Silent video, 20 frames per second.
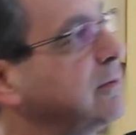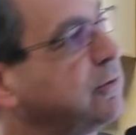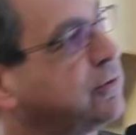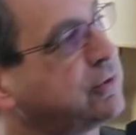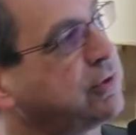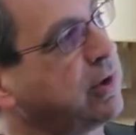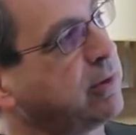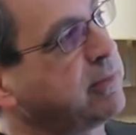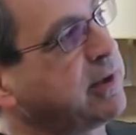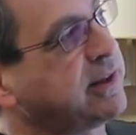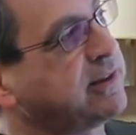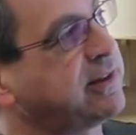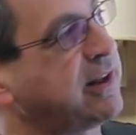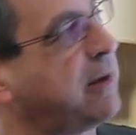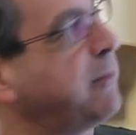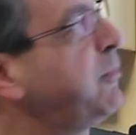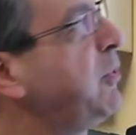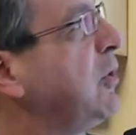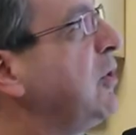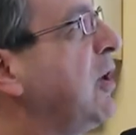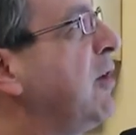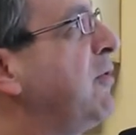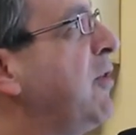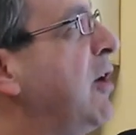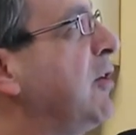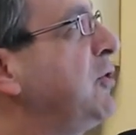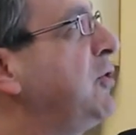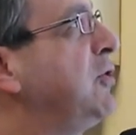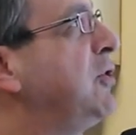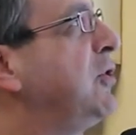some example of
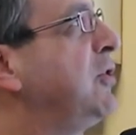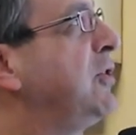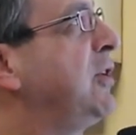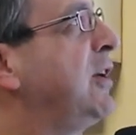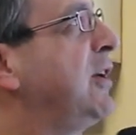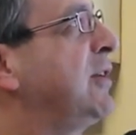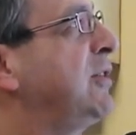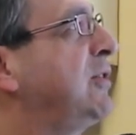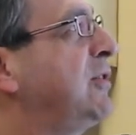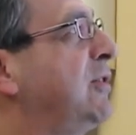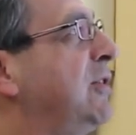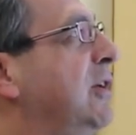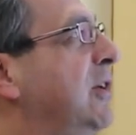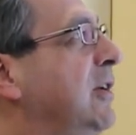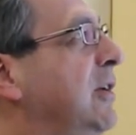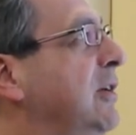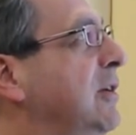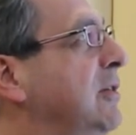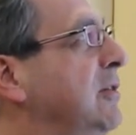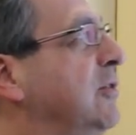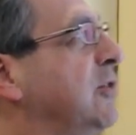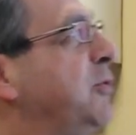how to do this. You